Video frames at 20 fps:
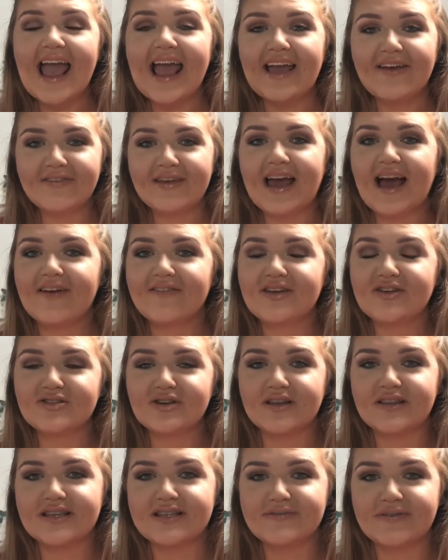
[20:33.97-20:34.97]
if you have
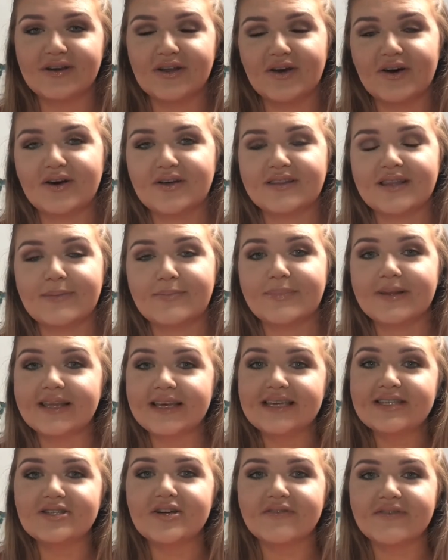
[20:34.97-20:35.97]
enjoyed this video, then
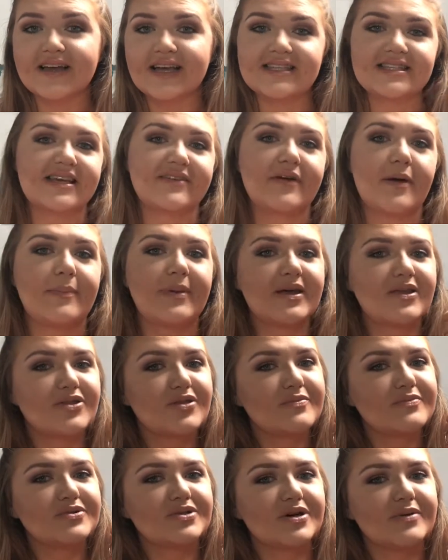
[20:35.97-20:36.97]
please don't forget to give it a big
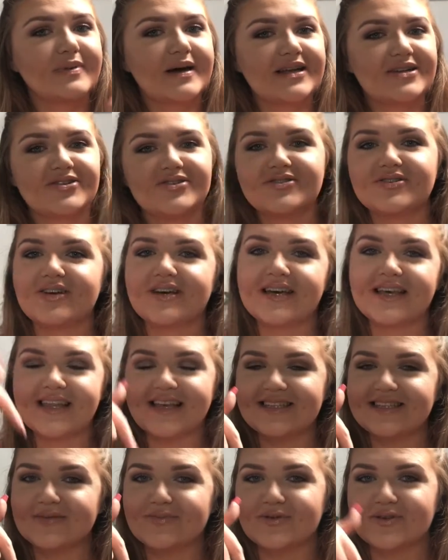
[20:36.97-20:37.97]
thumbs up and also hit
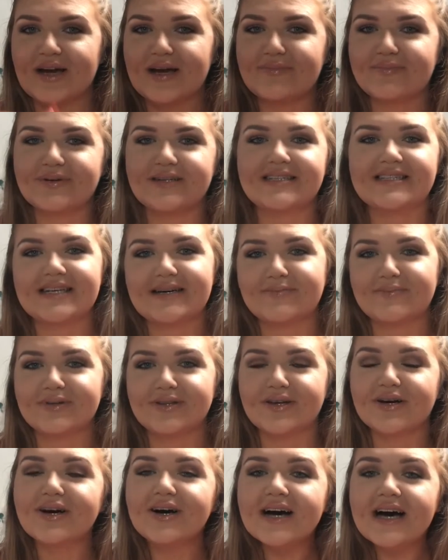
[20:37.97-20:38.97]
that subscribe button down
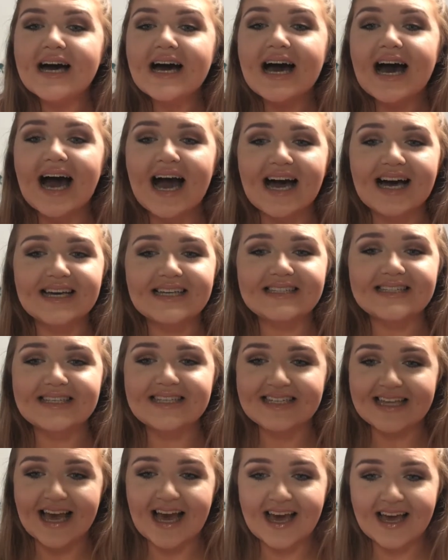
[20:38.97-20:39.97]
below. And
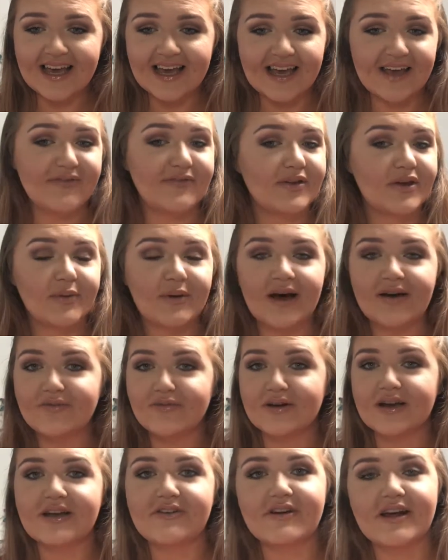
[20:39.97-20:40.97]
yeah, if you have
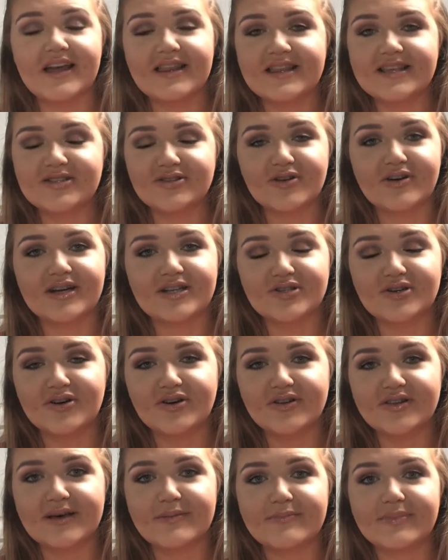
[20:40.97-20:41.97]
recreated this look at
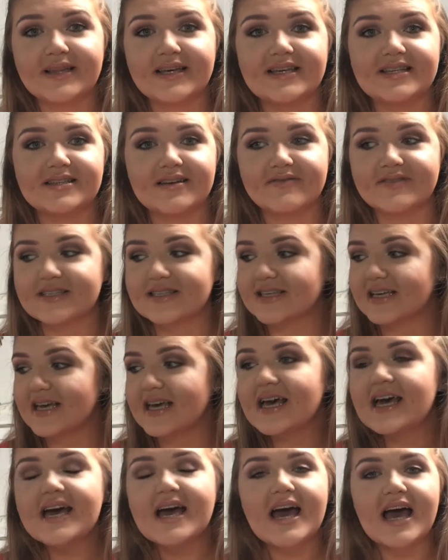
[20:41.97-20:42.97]
all, then please
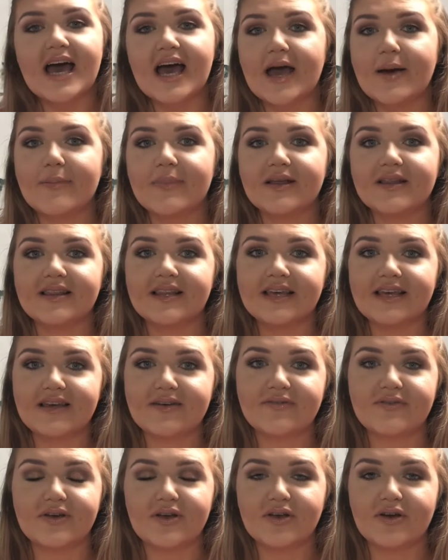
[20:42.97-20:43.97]
obviously
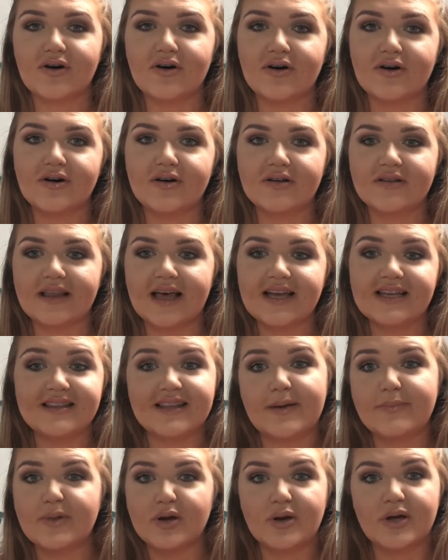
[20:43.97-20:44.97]
leave your,
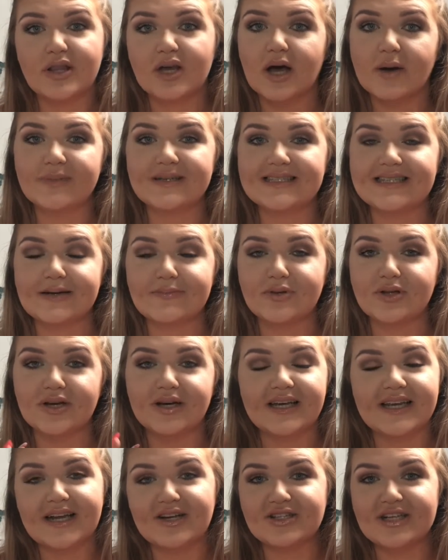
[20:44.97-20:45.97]
let me know in the comments down below,
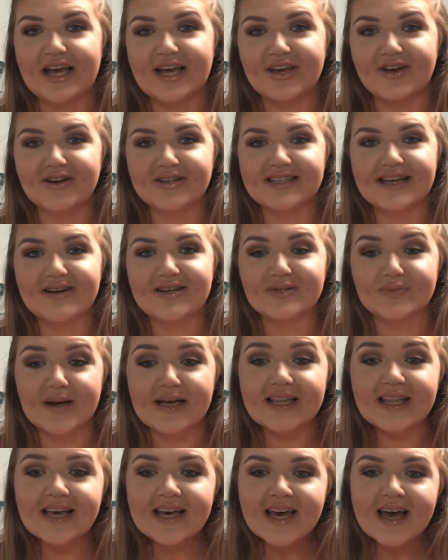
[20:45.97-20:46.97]
and I'll check yours out as
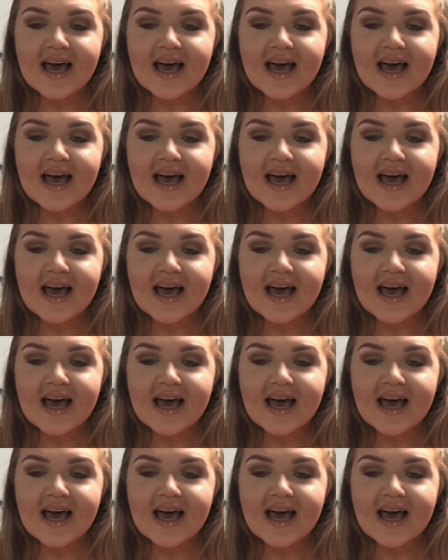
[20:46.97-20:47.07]
well.